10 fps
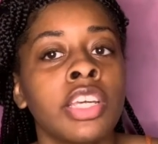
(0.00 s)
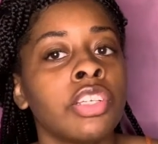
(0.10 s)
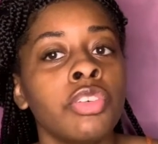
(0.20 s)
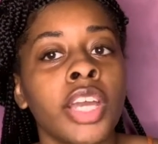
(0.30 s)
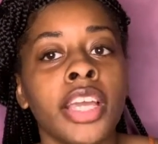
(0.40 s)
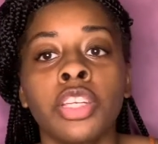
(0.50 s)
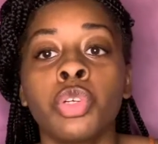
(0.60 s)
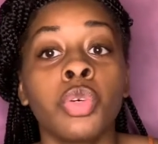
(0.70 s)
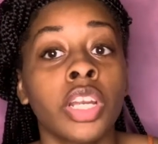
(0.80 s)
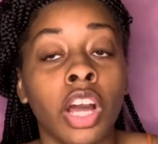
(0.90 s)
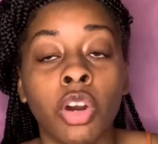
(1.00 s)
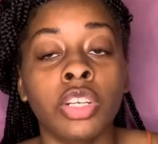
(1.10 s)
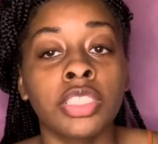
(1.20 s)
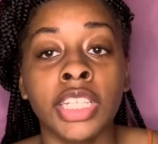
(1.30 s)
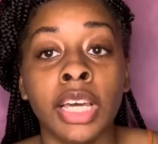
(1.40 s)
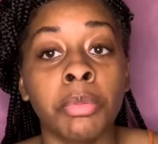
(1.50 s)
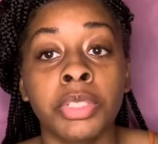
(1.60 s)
you can't do it all the time,